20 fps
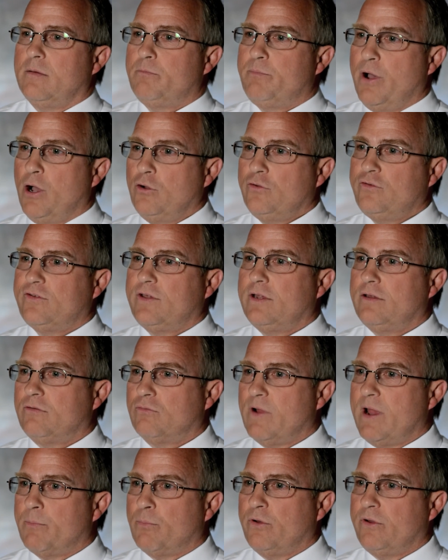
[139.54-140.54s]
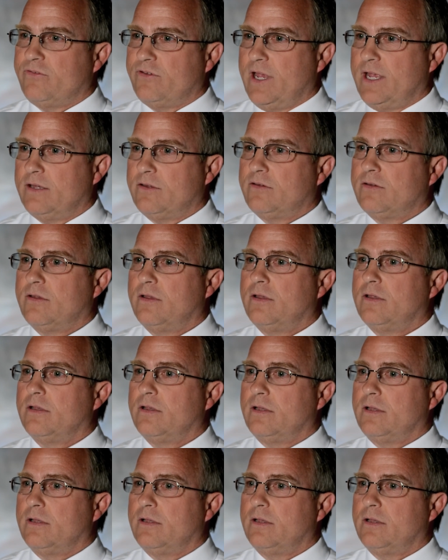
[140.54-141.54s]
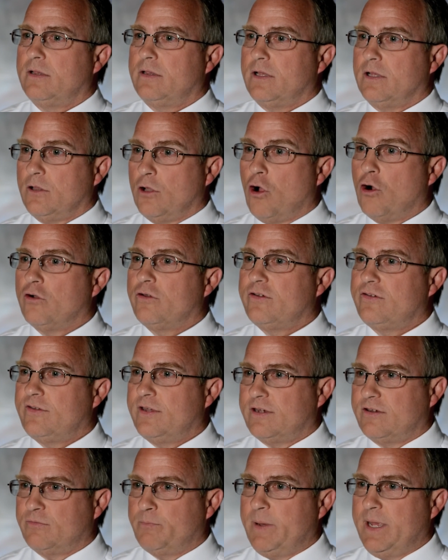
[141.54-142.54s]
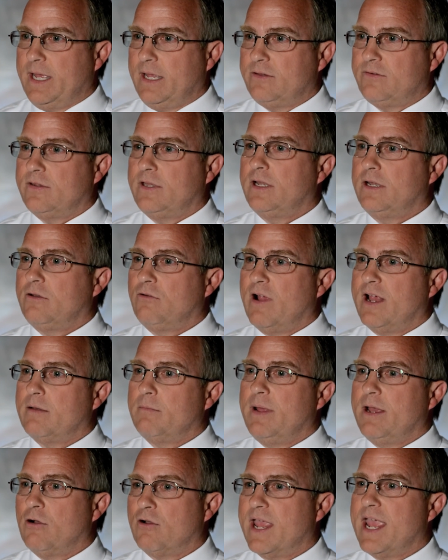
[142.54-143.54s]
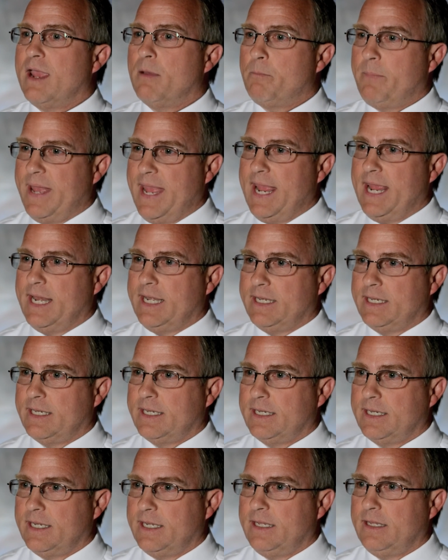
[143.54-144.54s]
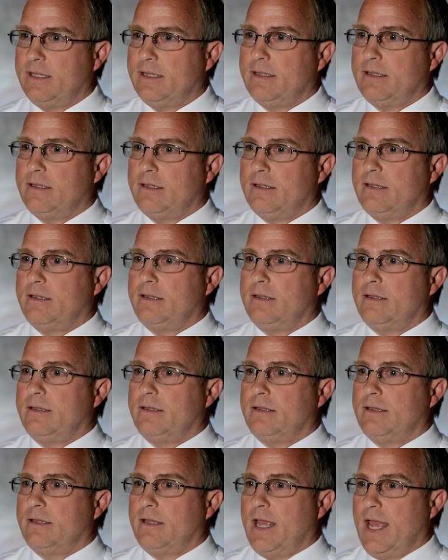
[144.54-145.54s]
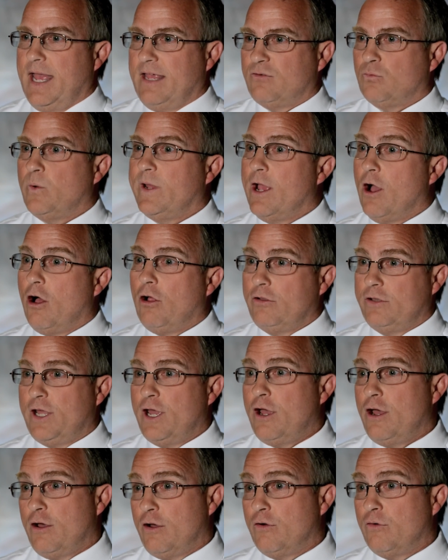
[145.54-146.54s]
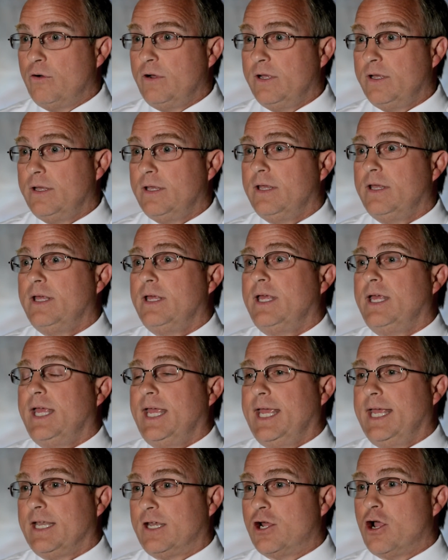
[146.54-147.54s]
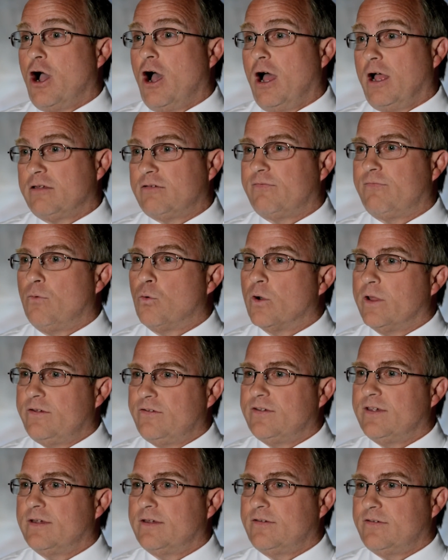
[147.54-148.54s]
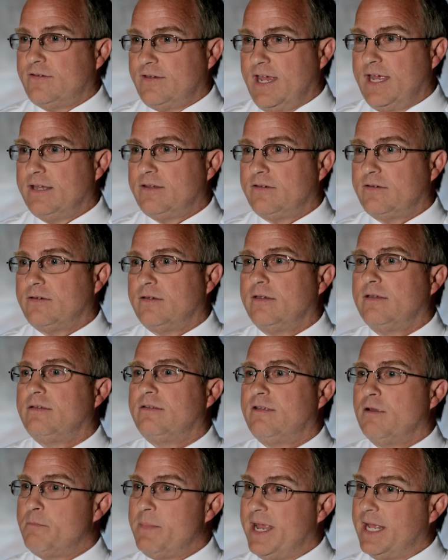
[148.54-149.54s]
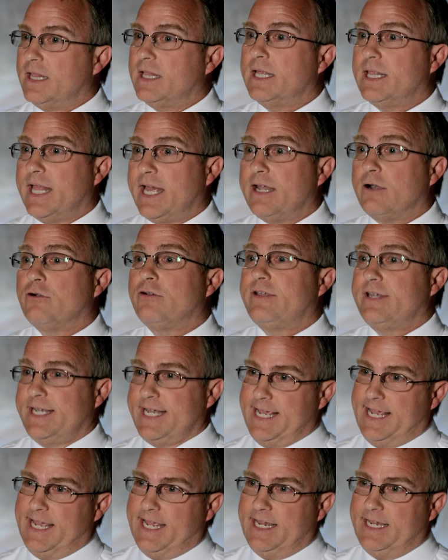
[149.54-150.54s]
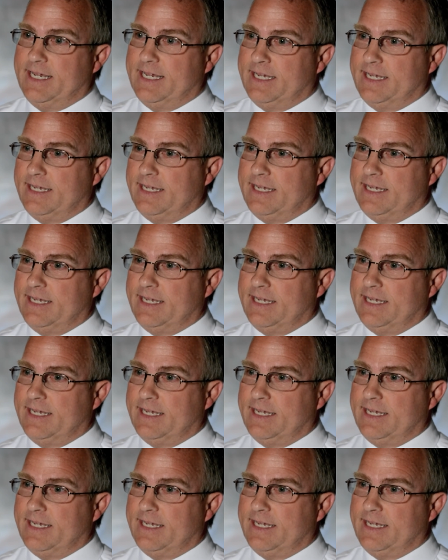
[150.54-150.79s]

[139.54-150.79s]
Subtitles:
Postage represents the largest expense in a direct mail campaign. As we all know, it costs 46 cents to mail a letter today.